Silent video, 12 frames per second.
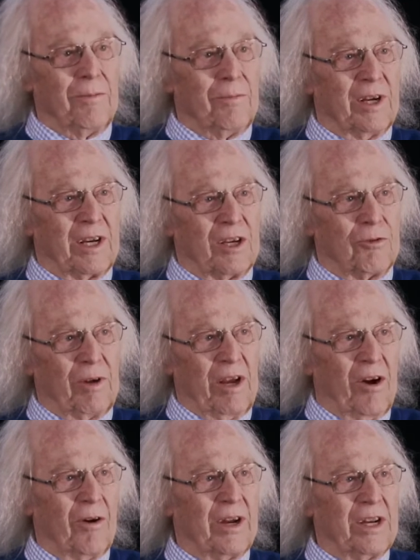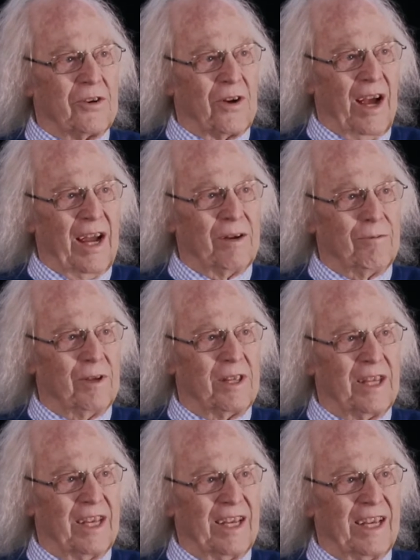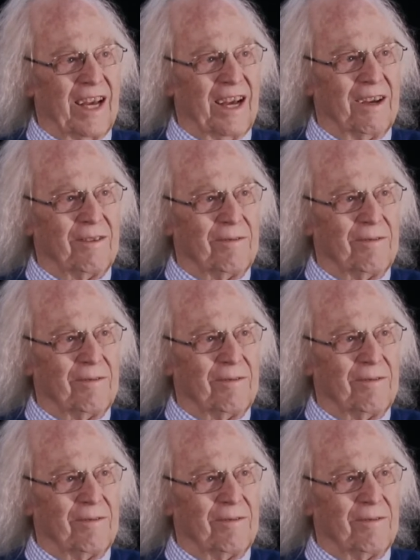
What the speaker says: because we already tried with the